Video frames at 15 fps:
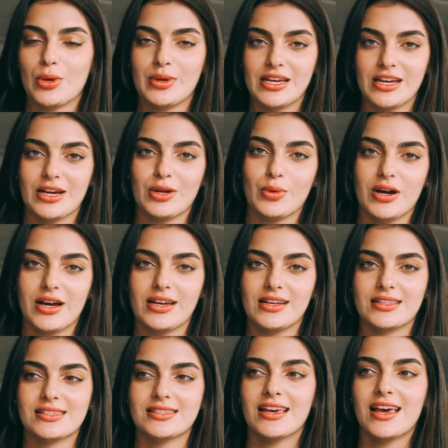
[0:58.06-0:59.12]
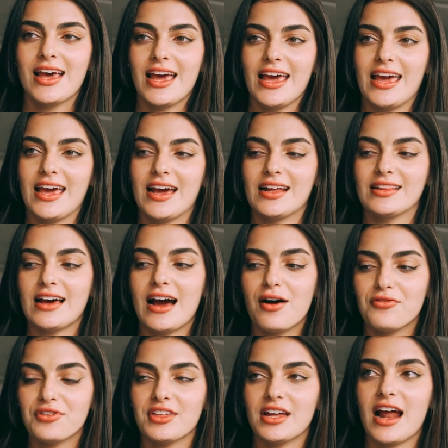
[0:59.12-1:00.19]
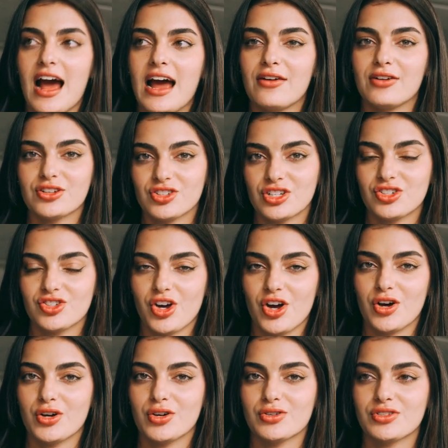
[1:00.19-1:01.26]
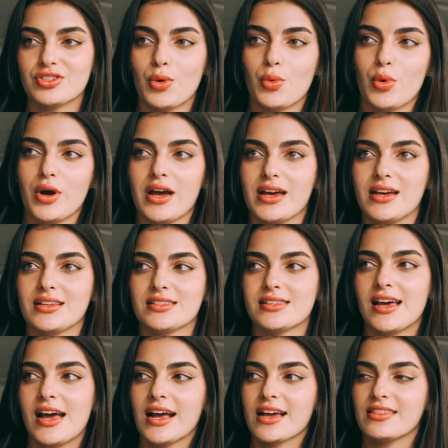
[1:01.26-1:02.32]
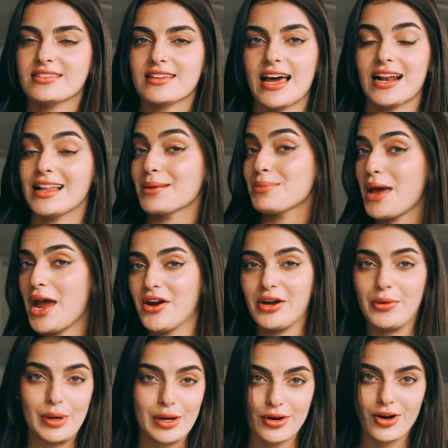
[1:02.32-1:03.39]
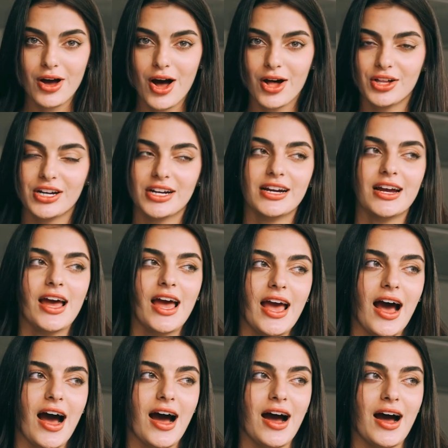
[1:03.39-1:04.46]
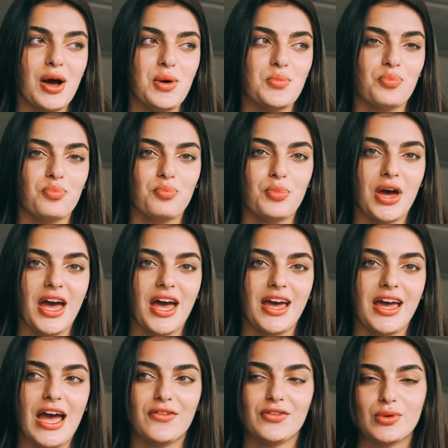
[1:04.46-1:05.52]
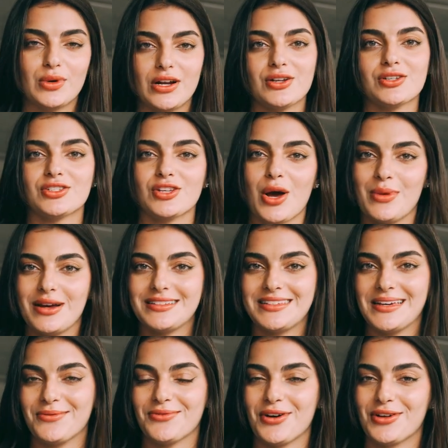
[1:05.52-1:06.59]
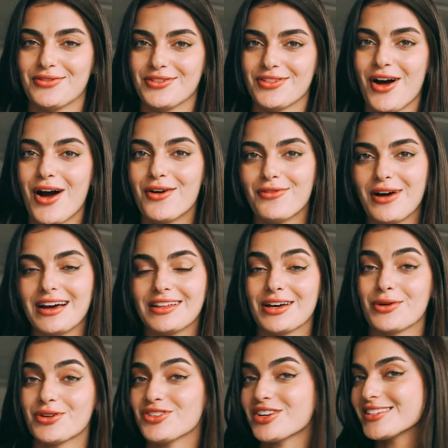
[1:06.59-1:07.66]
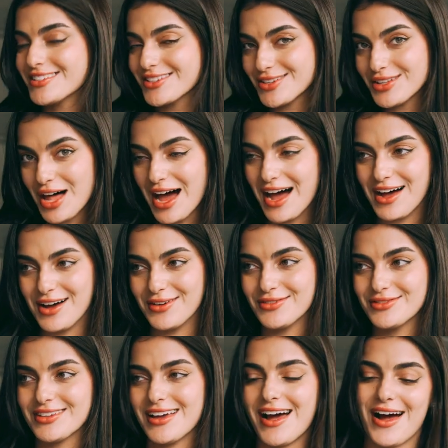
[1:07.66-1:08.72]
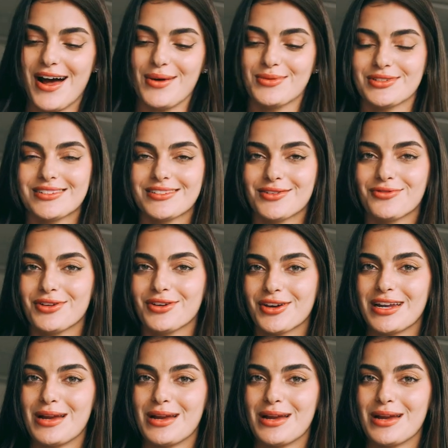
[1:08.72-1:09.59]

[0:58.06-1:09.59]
Good ones, and the outfit that I originally chose was this kind of like periwinkle color, um, but everyone else on my team voted for the off-white look, which I still loved, um, so I still feel good